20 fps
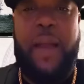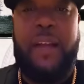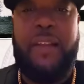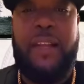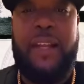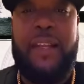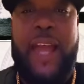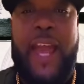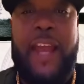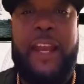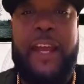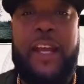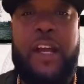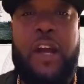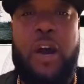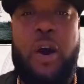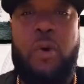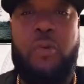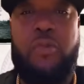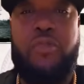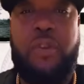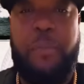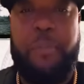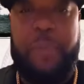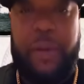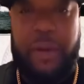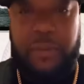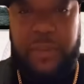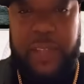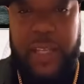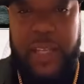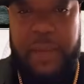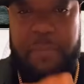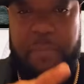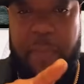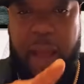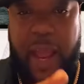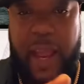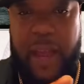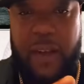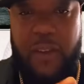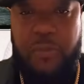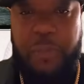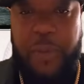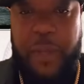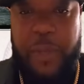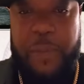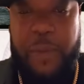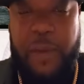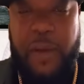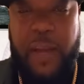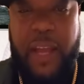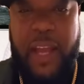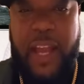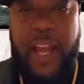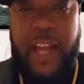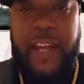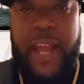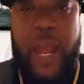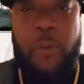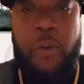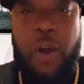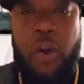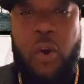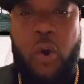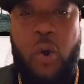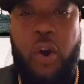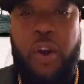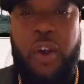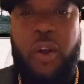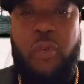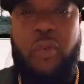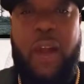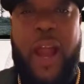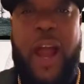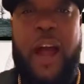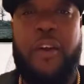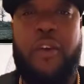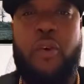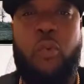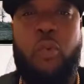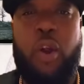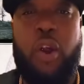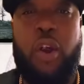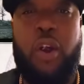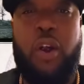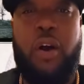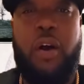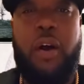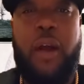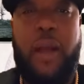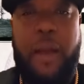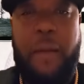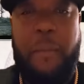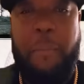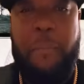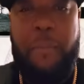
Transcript: melanated culture built these mounds, people, and they were going around the world.